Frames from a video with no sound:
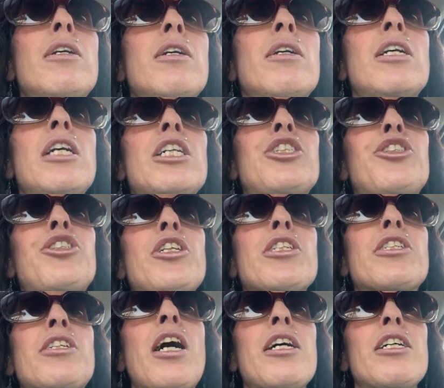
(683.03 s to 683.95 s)
It's
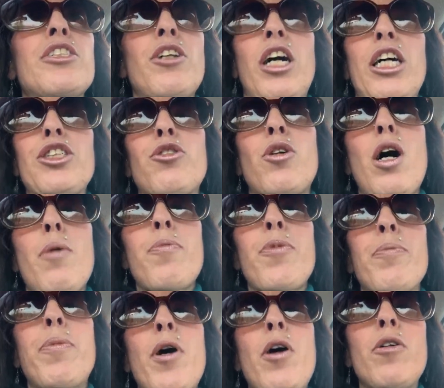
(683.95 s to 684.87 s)
just I dropped the
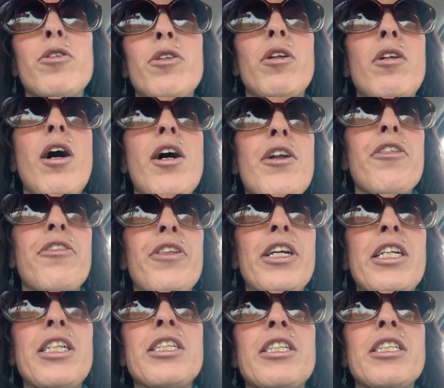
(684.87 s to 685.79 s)
ball on a lot of
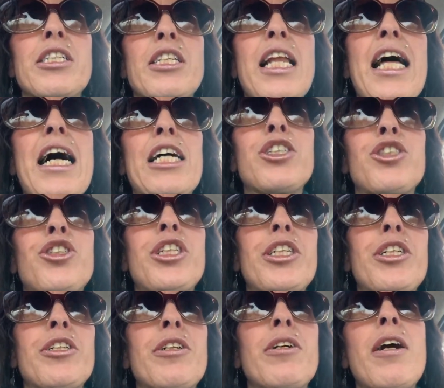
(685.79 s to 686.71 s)
things this last
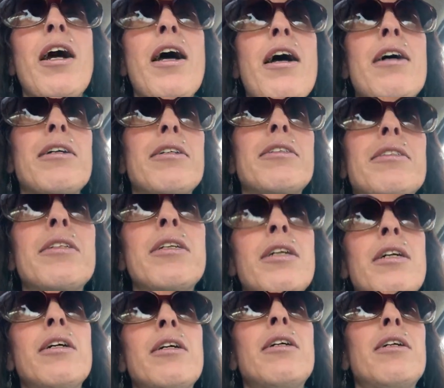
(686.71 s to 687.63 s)
year
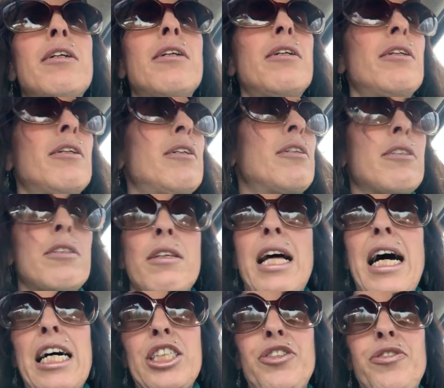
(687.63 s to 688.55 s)
and
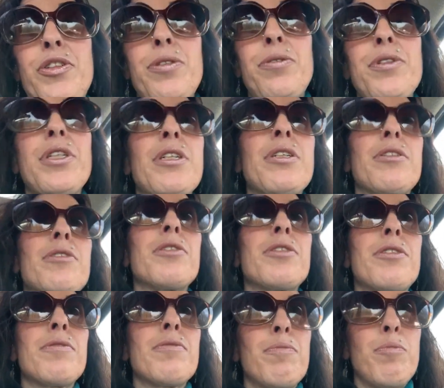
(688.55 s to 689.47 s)
last few years.